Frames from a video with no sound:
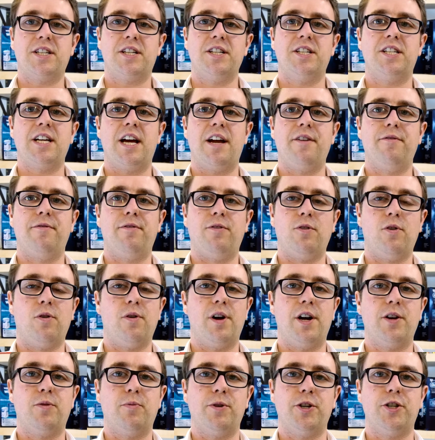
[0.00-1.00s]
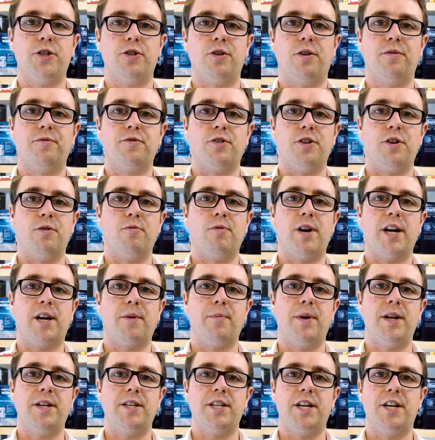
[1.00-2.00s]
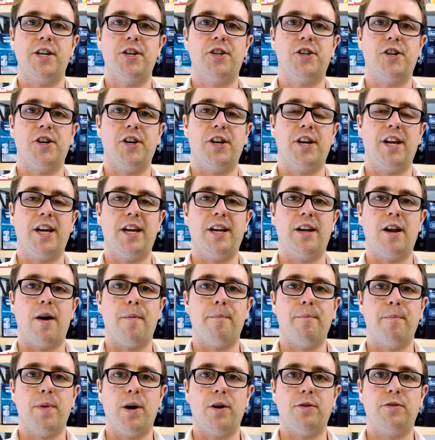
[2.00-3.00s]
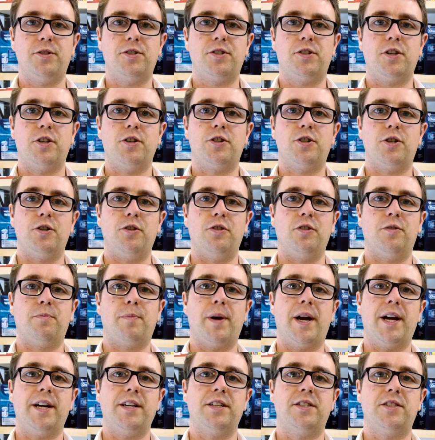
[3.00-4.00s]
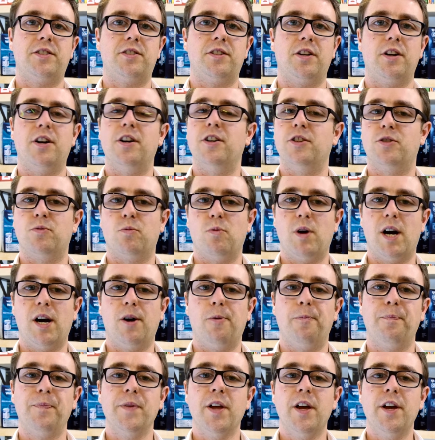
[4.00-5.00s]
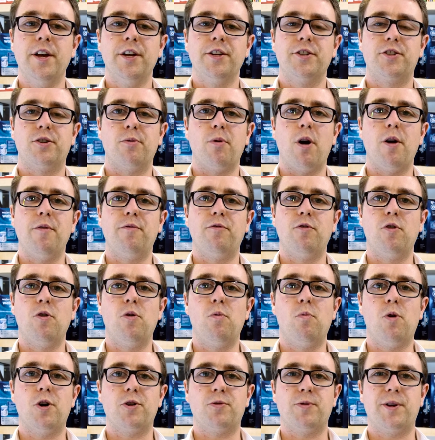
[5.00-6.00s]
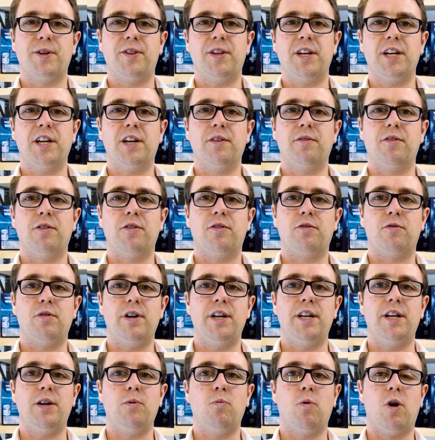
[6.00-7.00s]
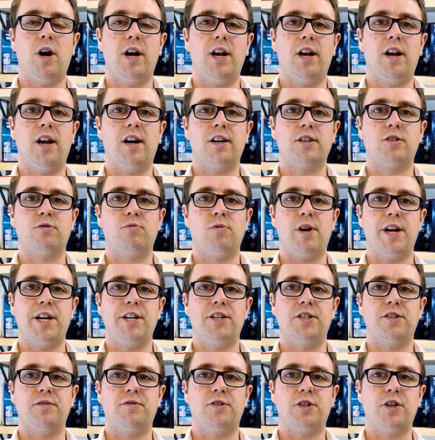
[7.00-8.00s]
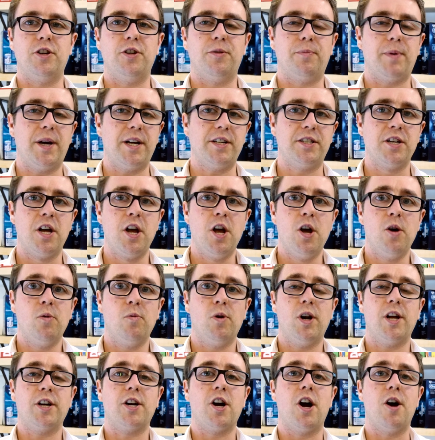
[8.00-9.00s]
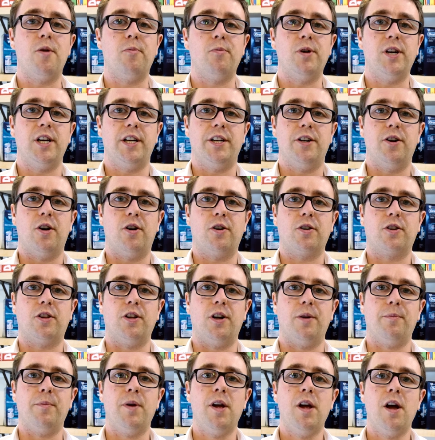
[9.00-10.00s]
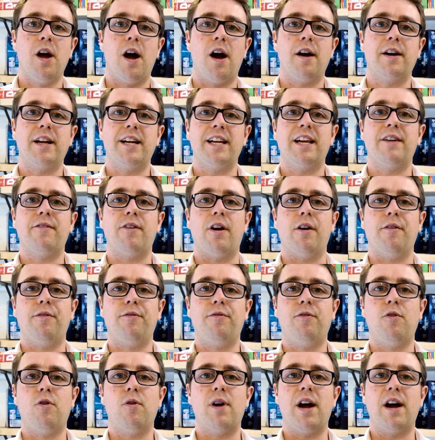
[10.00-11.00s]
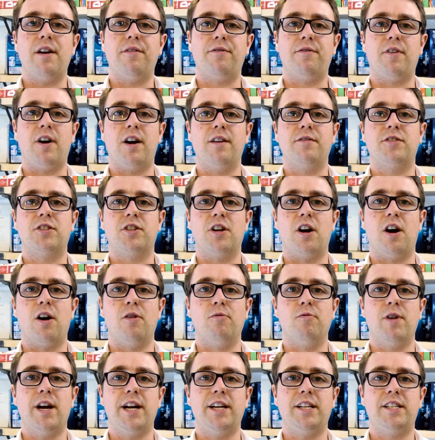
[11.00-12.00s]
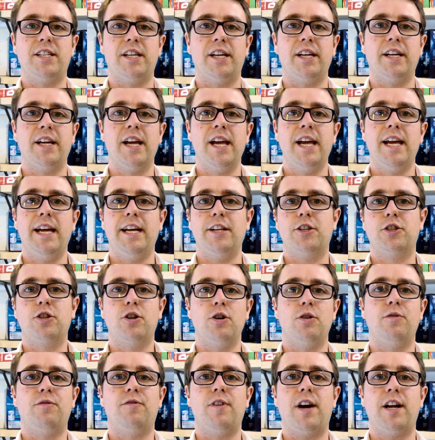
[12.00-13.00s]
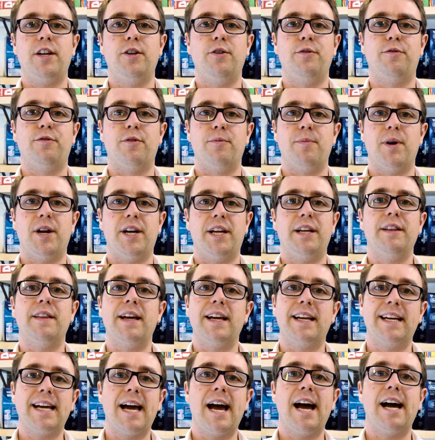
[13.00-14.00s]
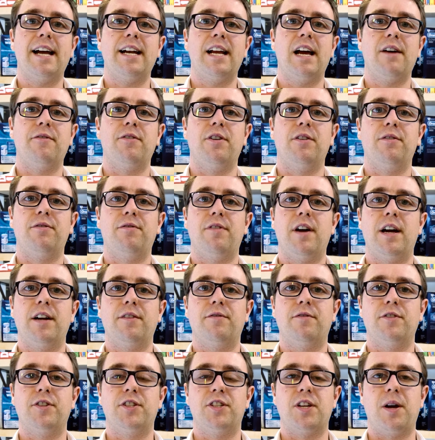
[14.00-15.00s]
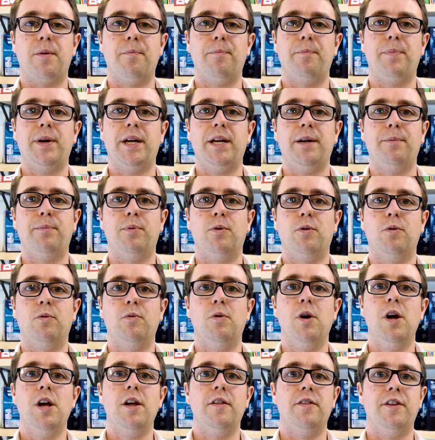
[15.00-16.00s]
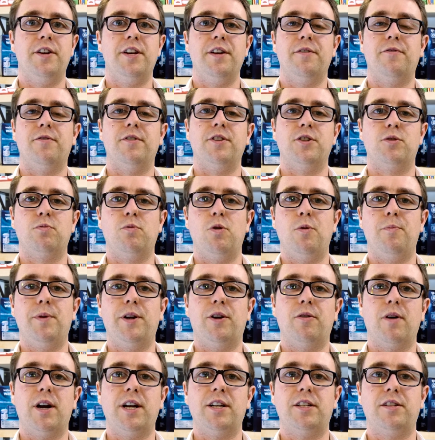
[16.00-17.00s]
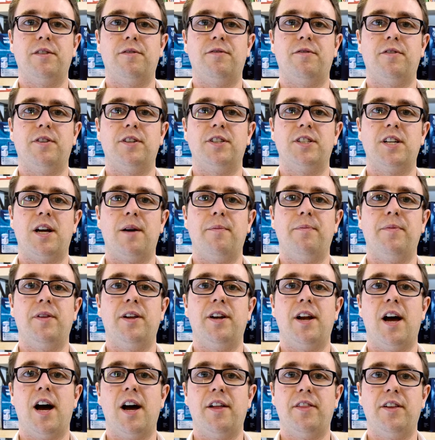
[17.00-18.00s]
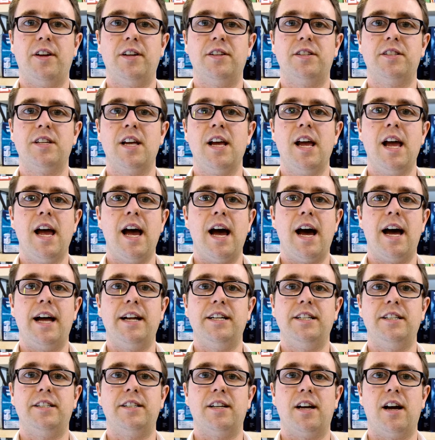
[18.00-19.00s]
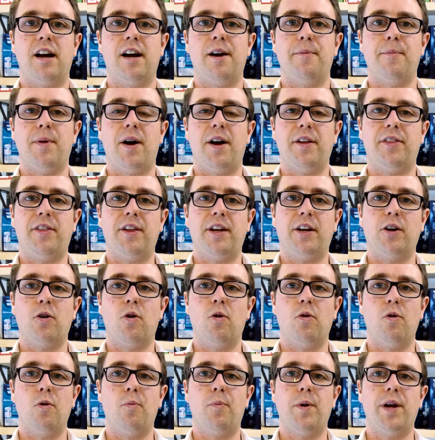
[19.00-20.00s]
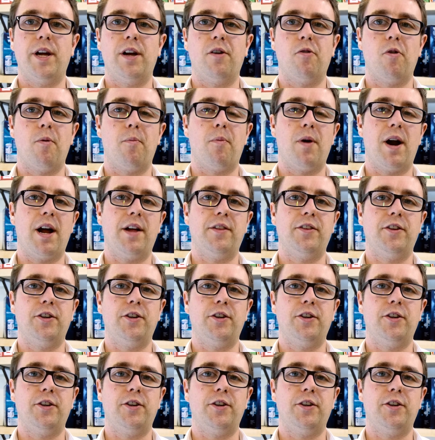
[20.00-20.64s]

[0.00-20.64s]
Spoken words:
contain fluoride, which is often a recommendation in most toothpastes as well. So overall, what do I think of the 3D White Luxe range of toothpaste? Well, I can't really knock them. I'm going to give it a 4 out of 5 star rating. It's good value for money. They can have an effect for some people. The difference will be greater for some than others. And I think Oral-B are a brand